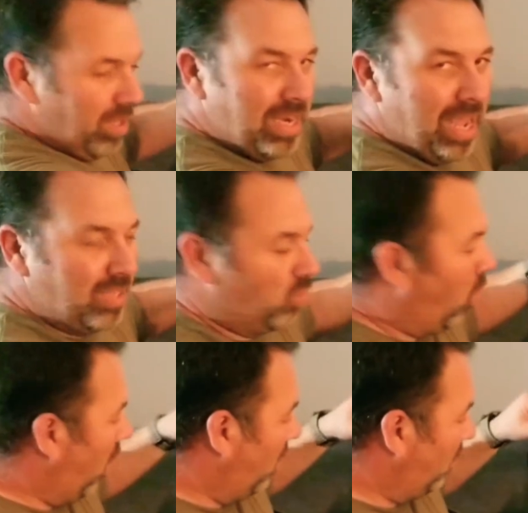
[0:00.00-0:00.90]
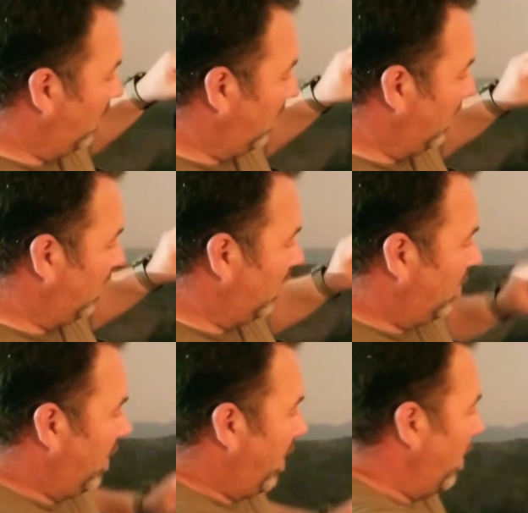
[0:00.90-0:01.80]
nice water
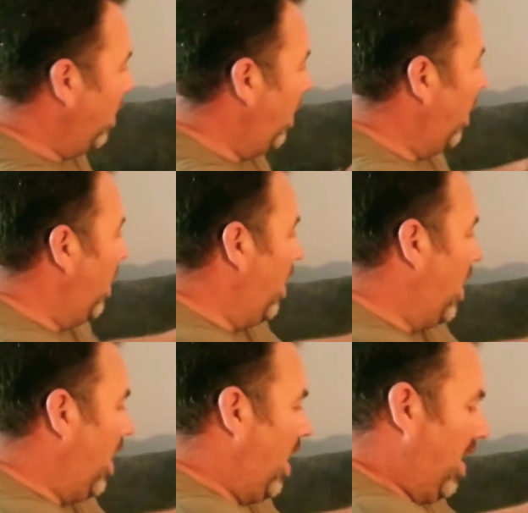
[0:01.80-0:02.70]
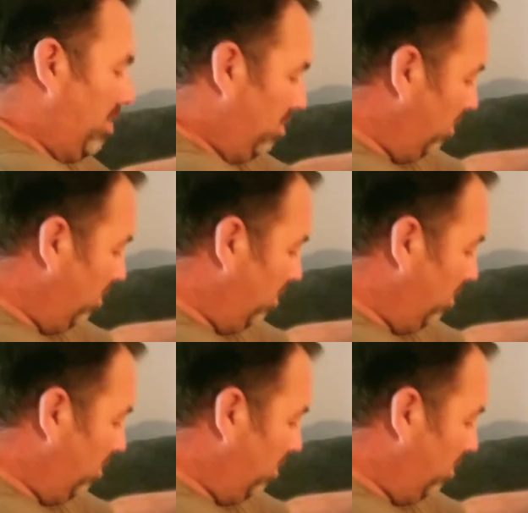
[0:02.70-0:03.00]
resistancy. I'm